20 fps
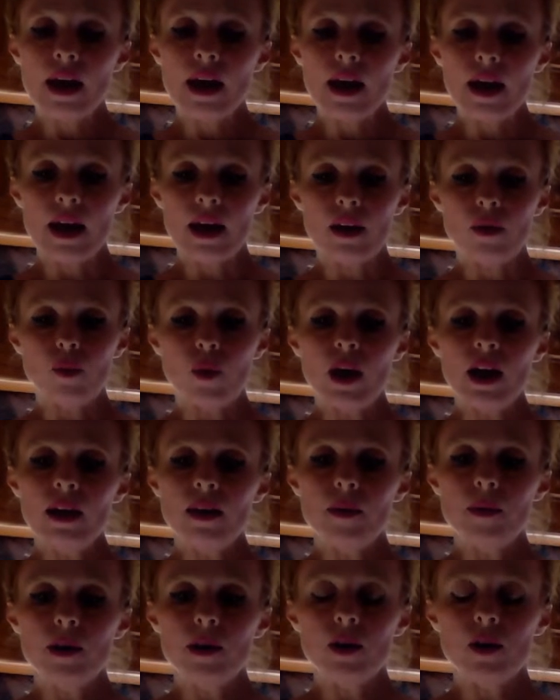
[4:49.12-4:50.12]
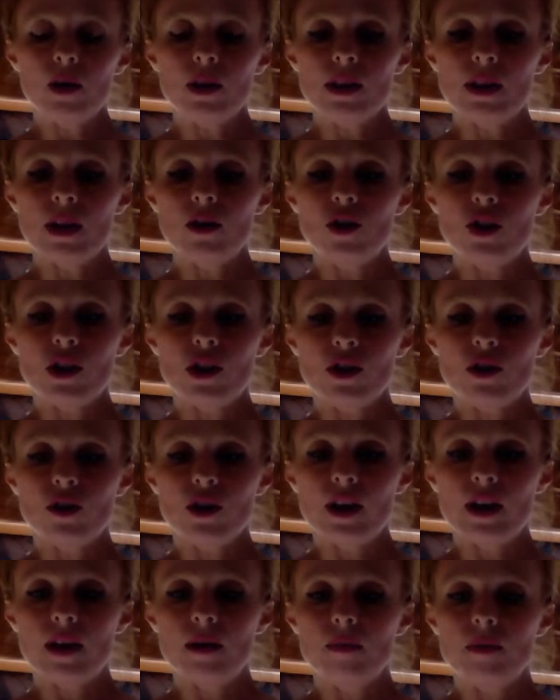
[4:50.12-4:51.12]
And why they would go to such
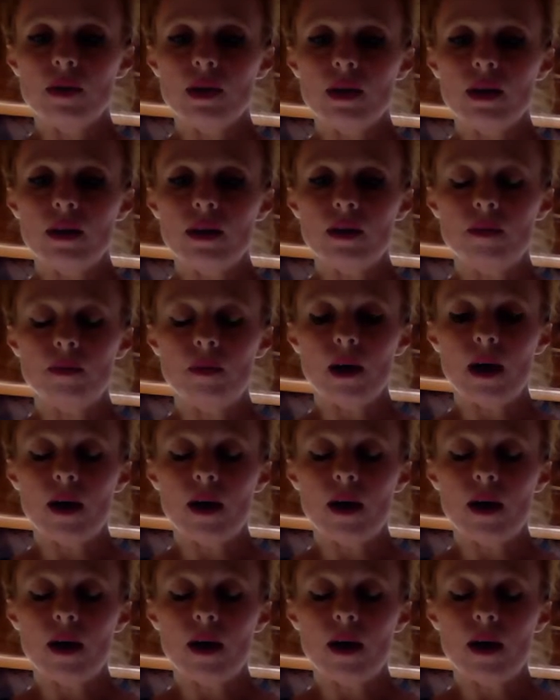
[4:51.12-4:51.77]
extremes is